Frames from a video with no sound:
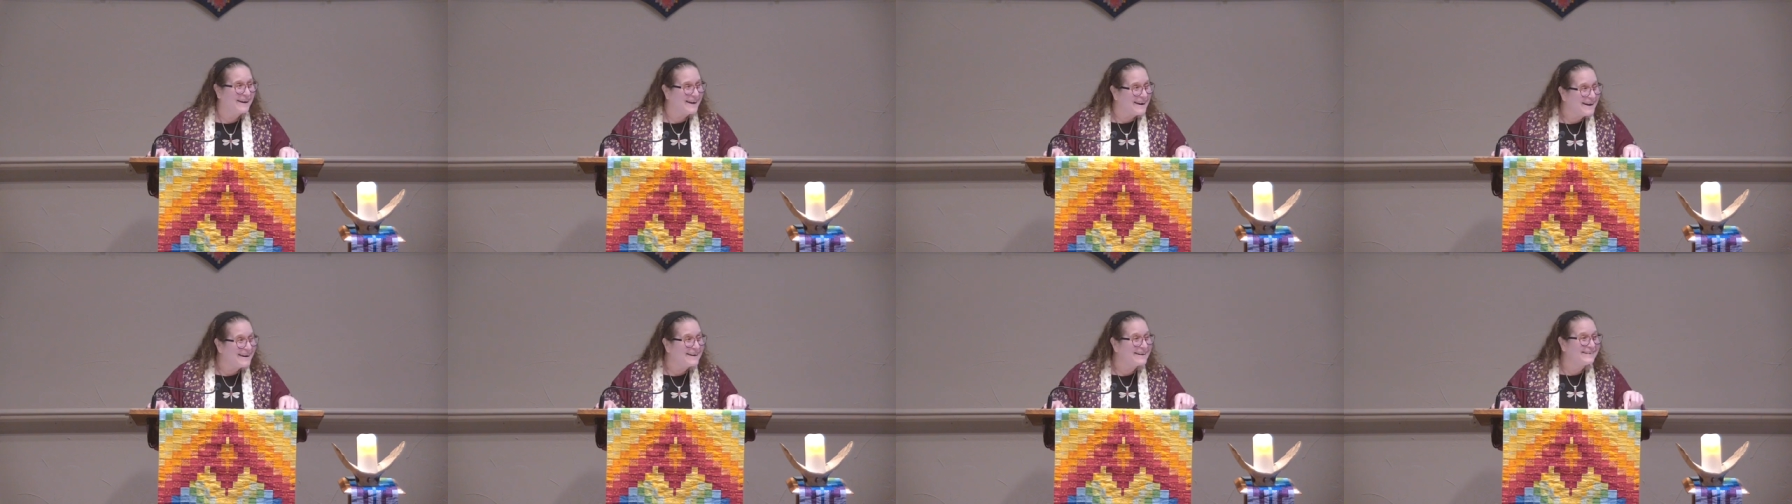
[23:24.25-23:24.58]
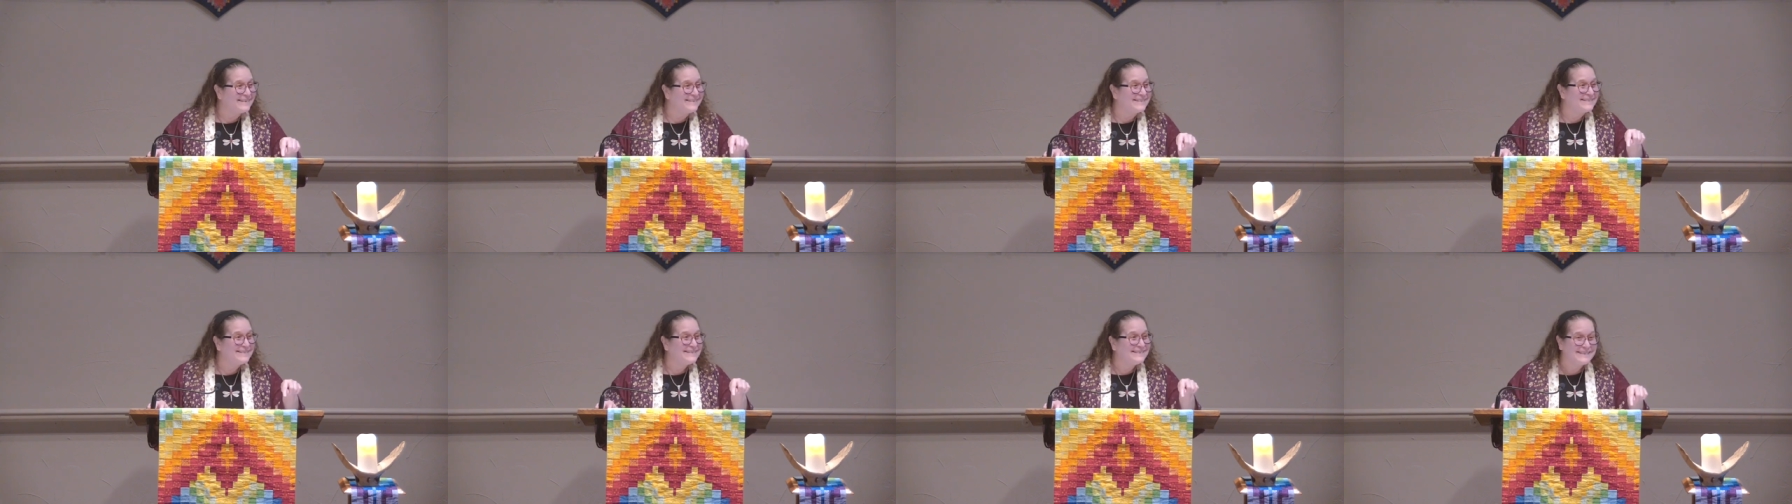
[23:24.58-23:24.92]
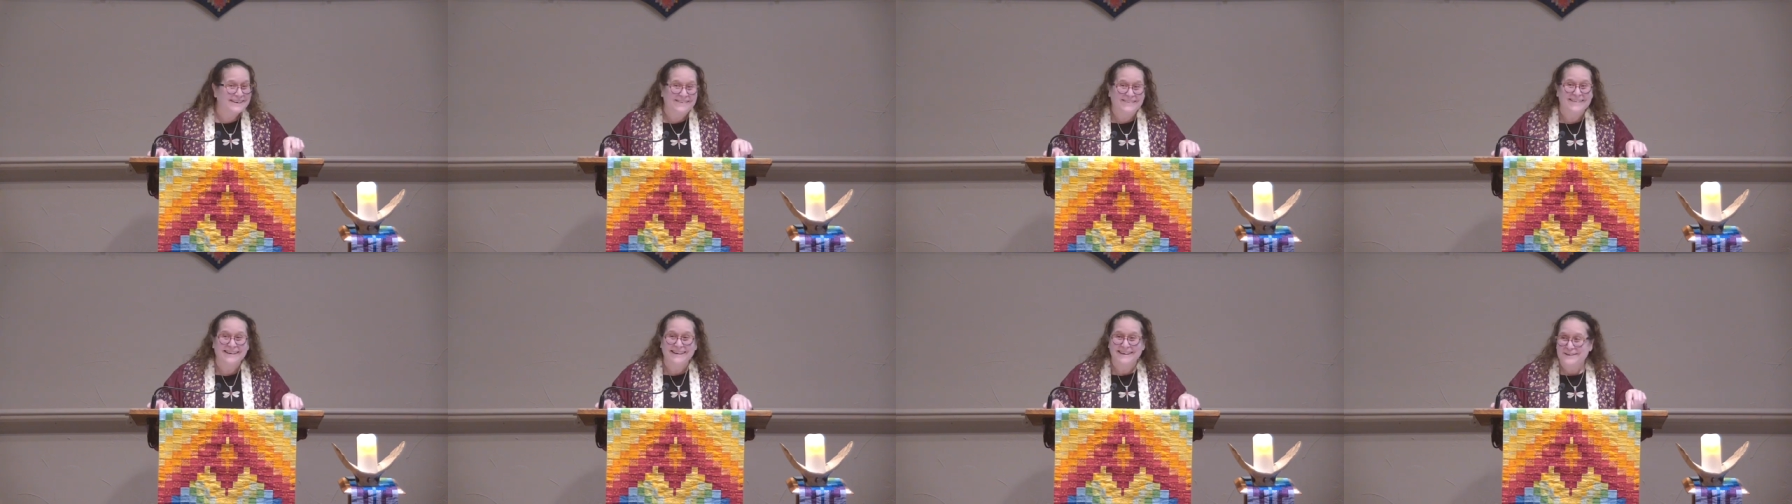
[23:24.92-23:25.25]
kill
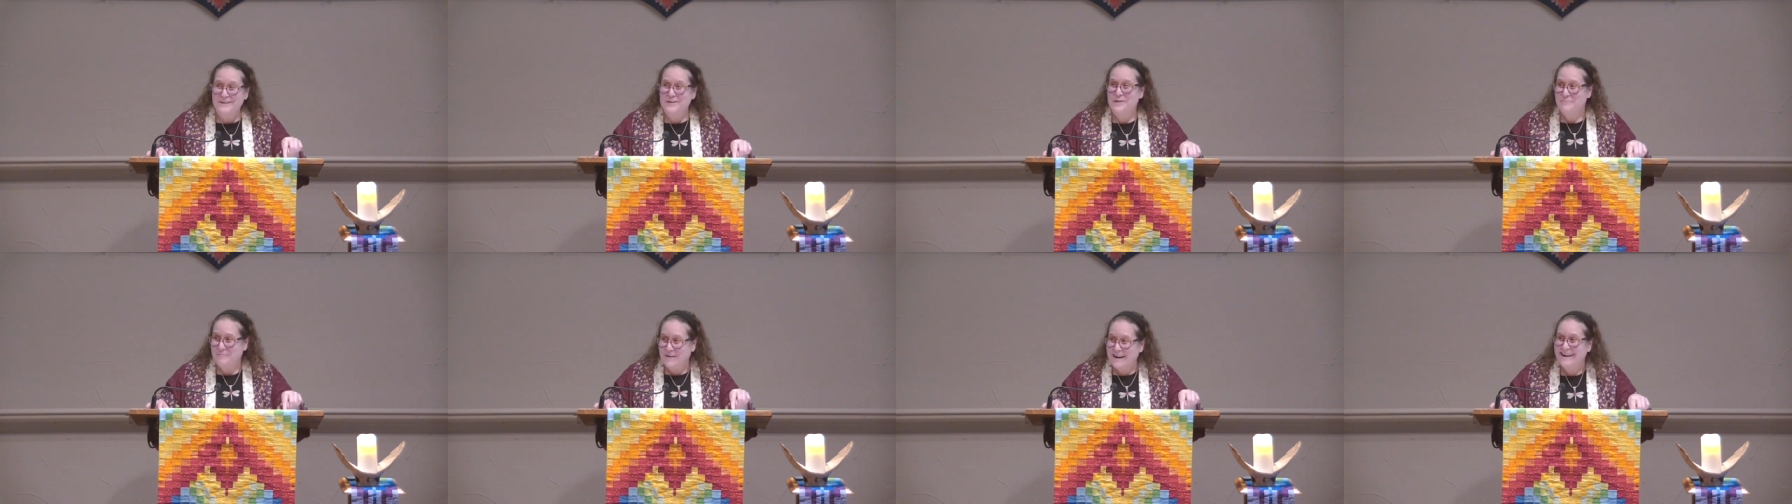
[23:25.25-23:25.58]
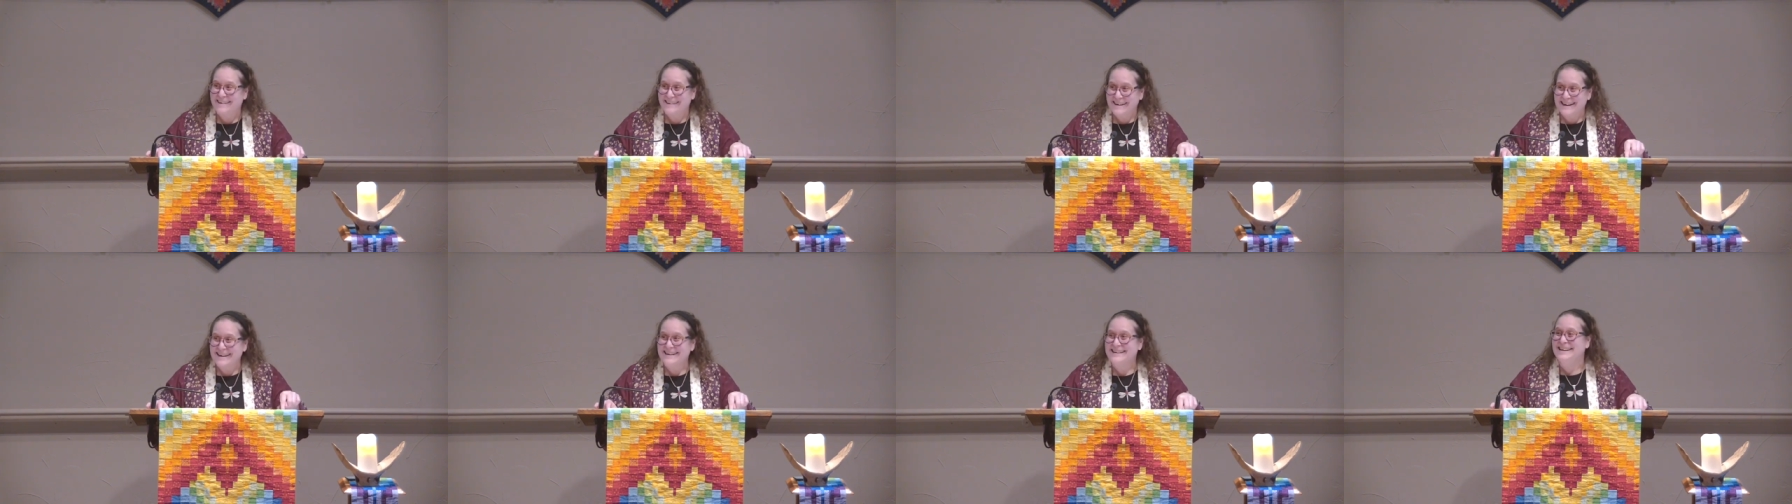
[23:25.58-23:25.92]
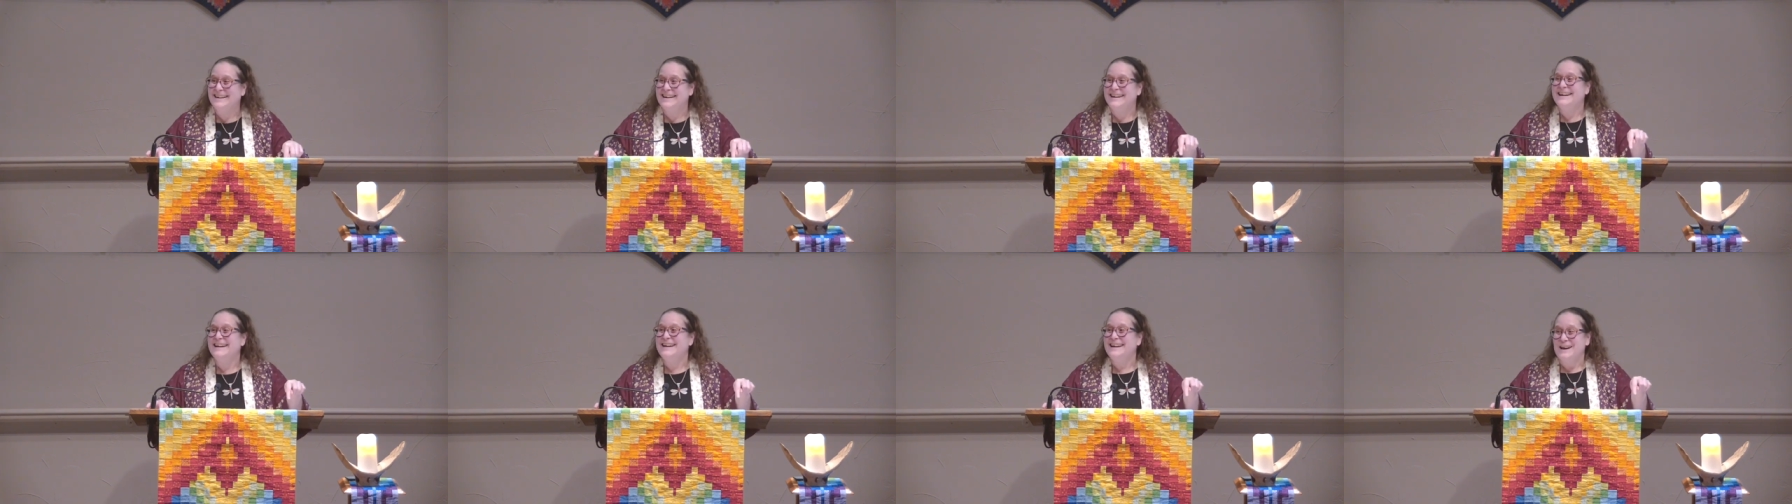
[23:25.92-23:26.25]
the
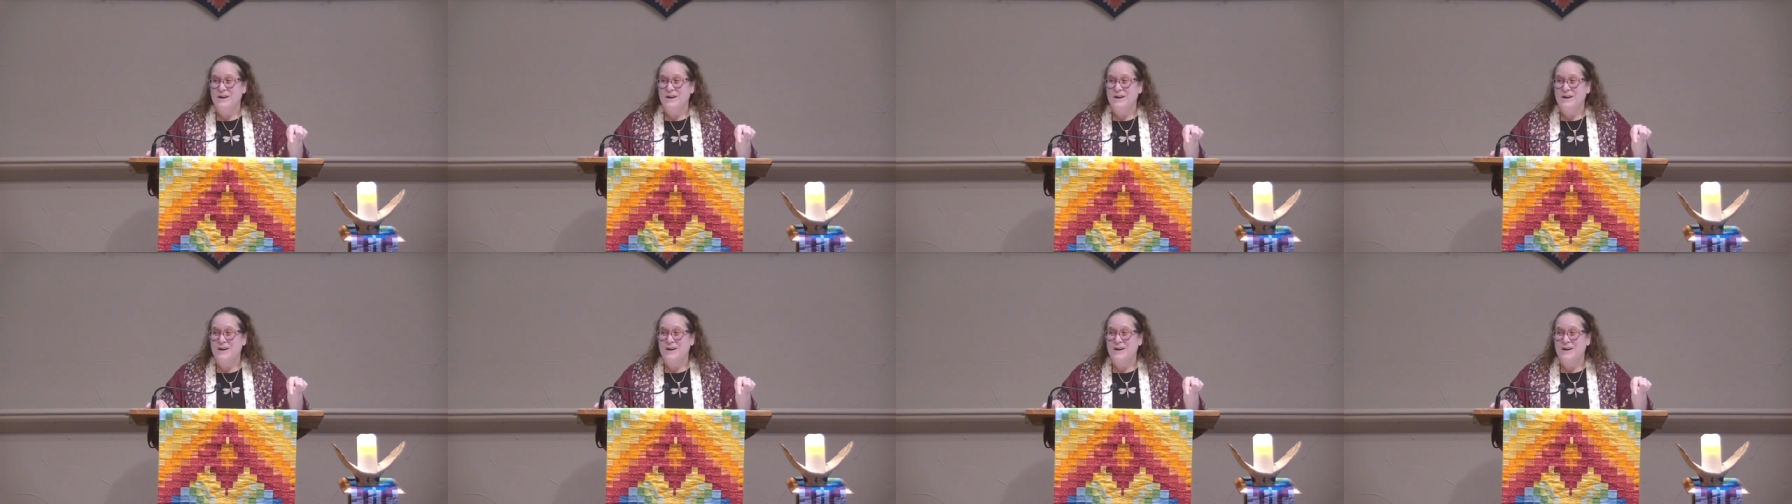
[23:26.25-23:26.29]
parent